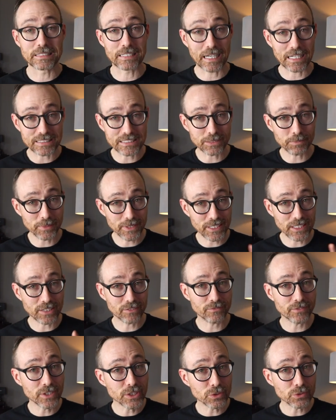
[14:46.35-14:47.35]
Not to be
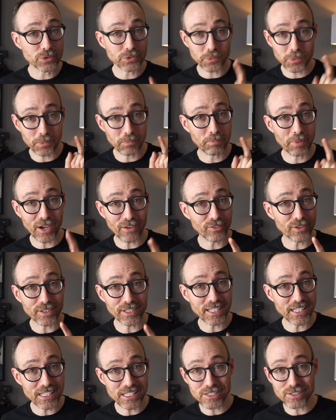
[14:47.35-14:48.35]
confused with
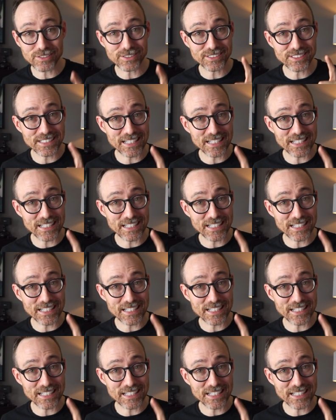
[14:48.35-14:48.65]
Beverly Hills